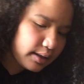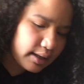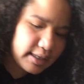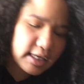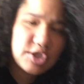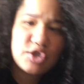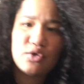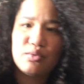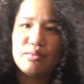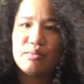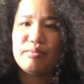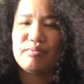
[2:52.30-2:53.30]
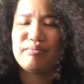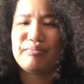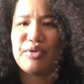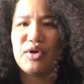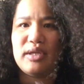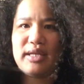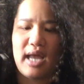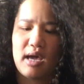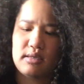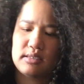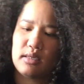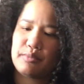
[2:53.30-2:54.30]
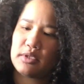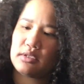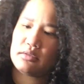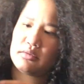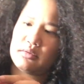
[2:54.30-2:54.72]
I guess you pull it out or something.